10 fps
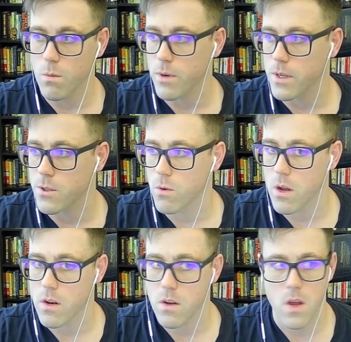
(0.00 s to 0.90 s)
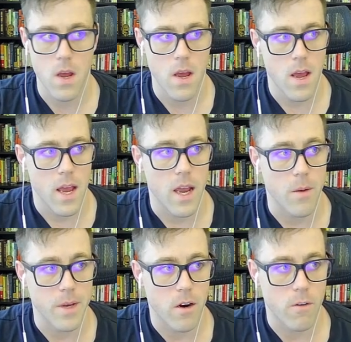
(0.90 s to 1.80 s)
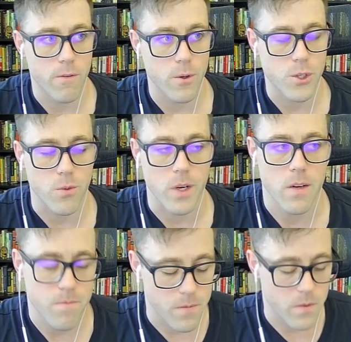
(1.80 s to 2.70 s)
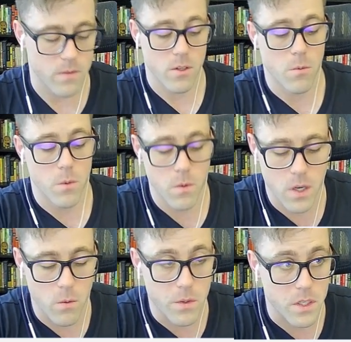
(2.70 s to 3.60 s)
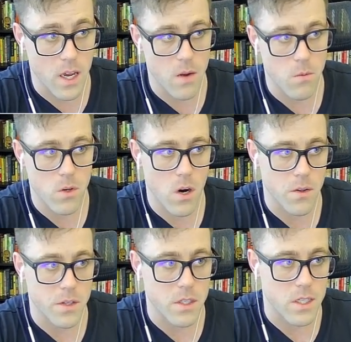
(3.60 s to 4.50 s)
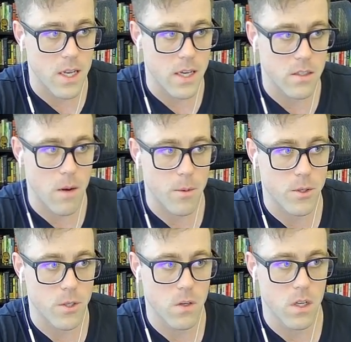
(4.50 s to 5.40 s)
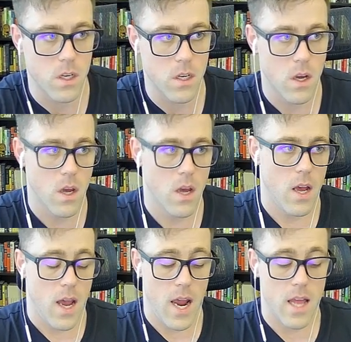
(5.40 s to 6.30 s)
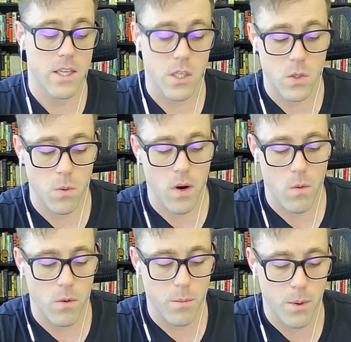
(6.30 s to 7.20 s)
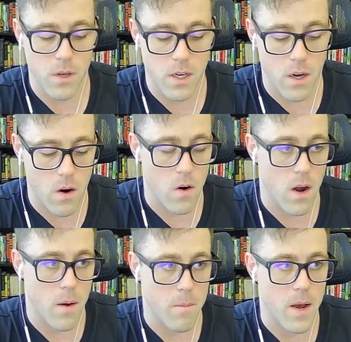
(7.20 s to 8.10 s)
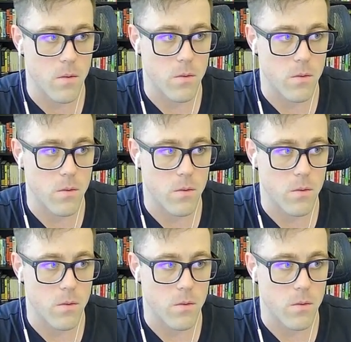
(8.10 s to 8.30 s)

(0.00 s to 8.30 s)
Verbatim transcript: run and we get our first screen. So, you know, once again, we'll call this the test opportunity. And this is where we'll put in our amount.